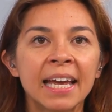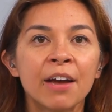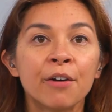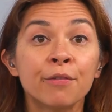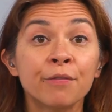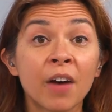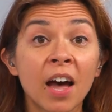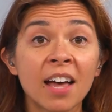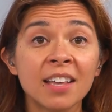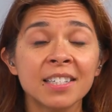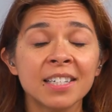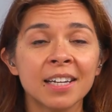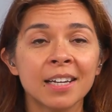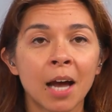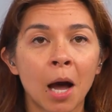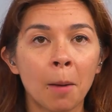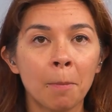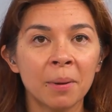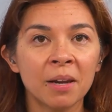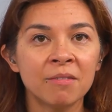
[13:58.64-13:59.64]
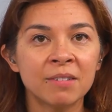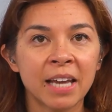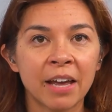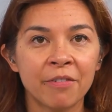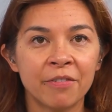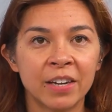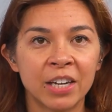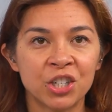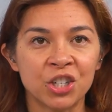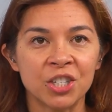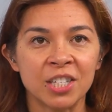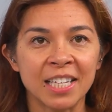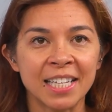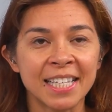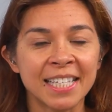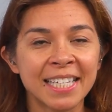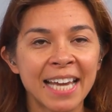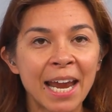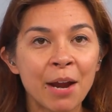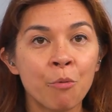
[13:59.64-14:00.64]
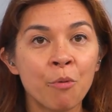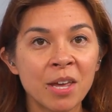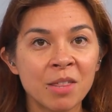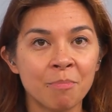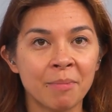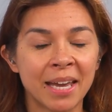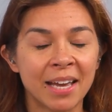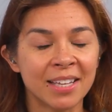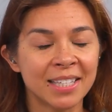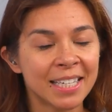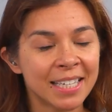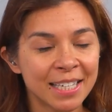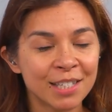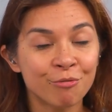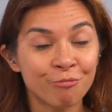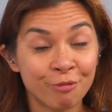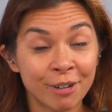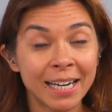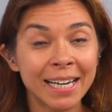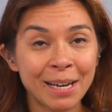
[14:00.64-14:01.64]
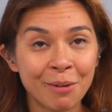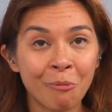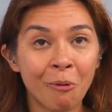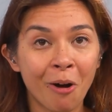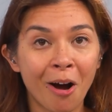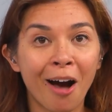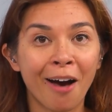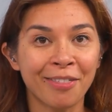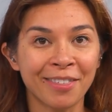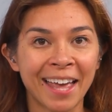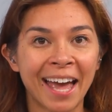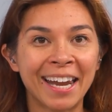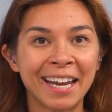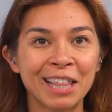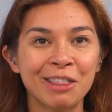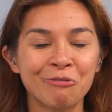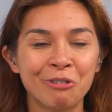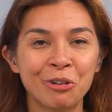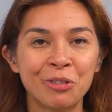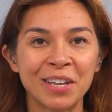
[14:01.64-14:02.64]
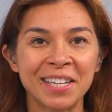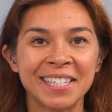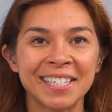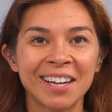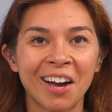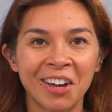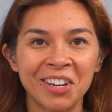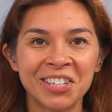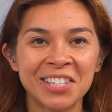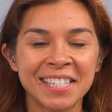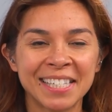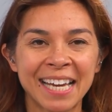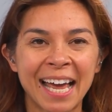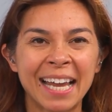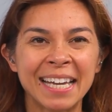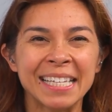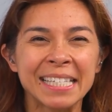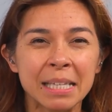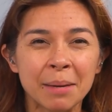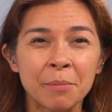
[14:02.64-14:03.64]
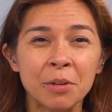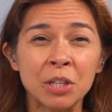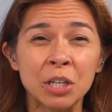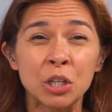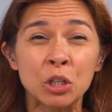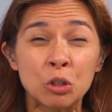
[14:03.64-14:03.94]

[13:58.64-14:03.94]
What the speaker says: First, a couple of definitions, and stay with me because it is really worth getting through this to understand some of the